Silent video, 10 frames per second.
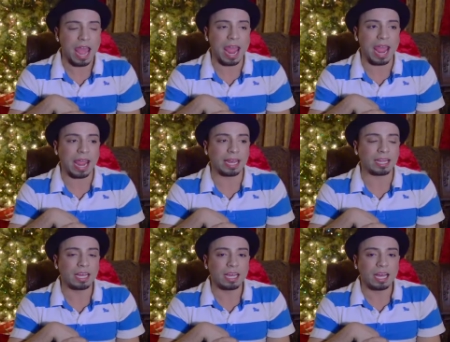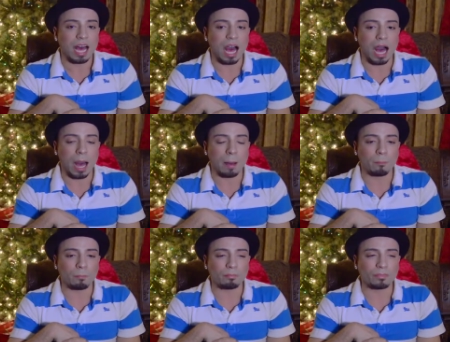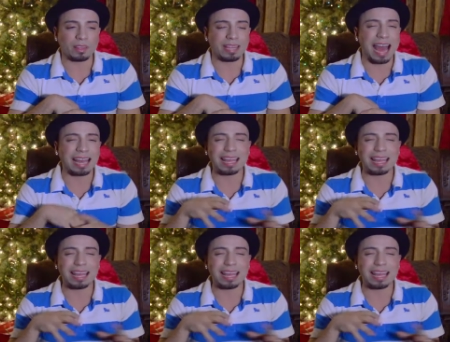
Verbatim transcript: and um, not